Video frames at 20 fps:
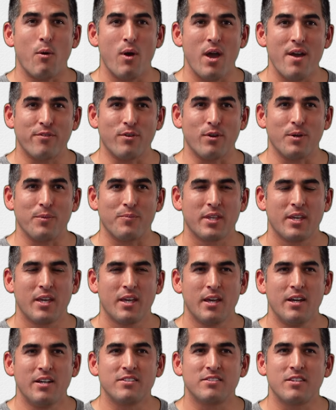However,
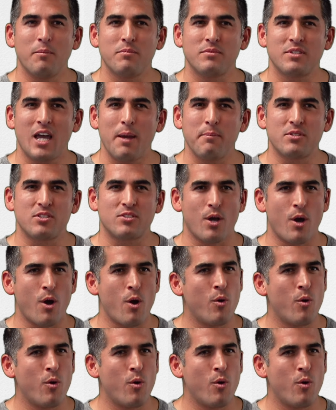sometimes